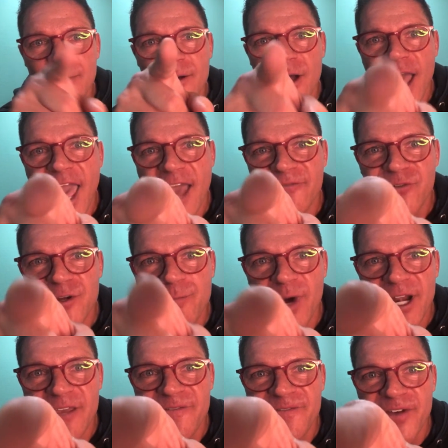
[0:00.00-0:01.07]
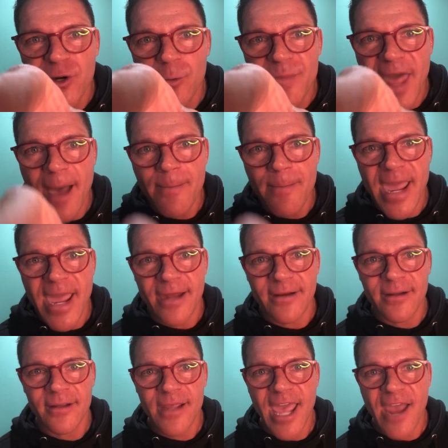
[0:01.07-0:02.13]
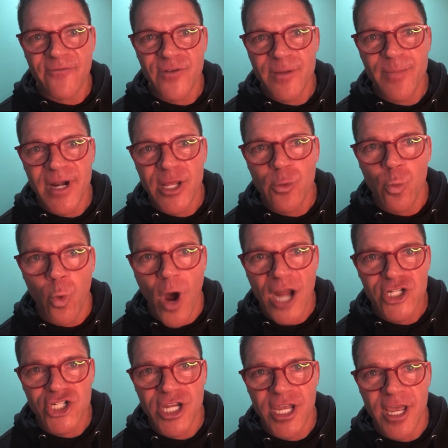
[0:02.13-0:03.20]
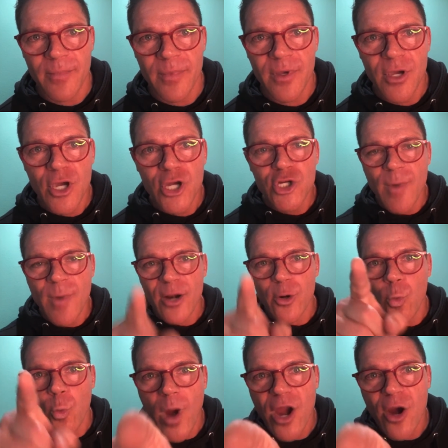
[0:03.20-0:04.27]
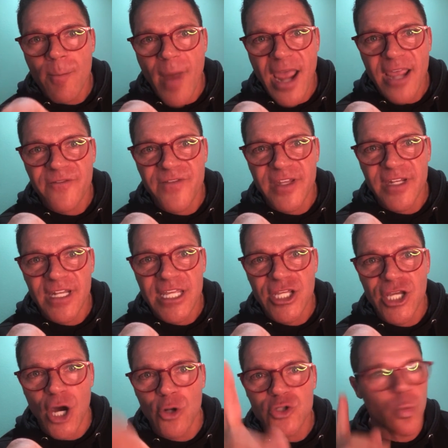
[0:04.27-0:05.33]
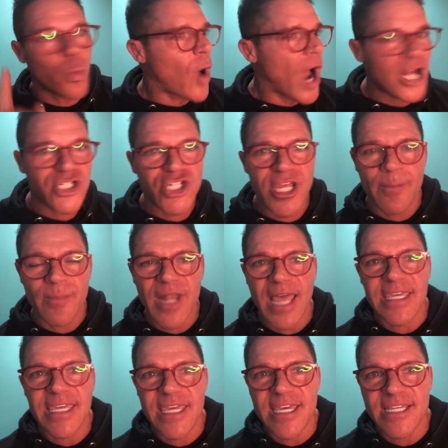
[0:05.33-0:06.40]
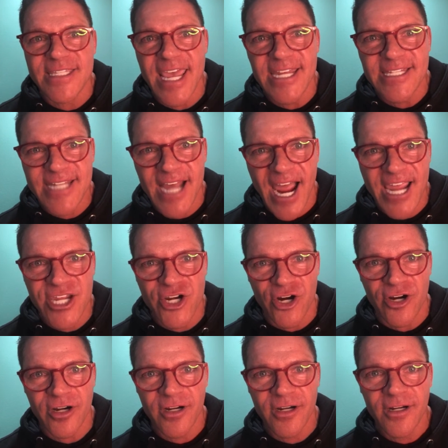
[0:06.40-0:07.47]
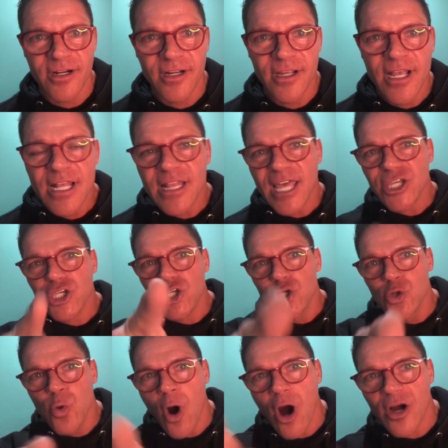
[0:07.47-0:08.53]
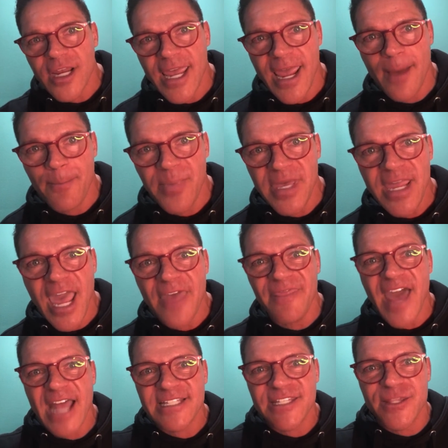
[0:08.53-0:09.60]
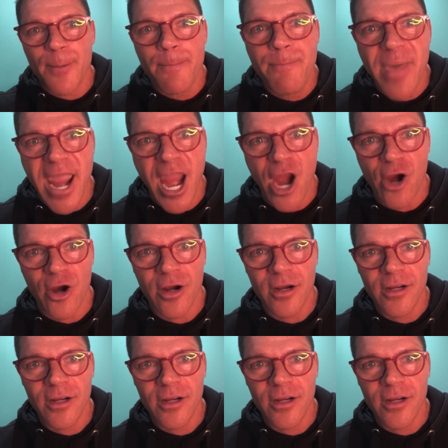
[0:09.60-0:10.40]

Everybody film that man. Everybody watch him. No matter where Mike Finley goes, watch him like he is a tiger. Like you are camping and that's the bear.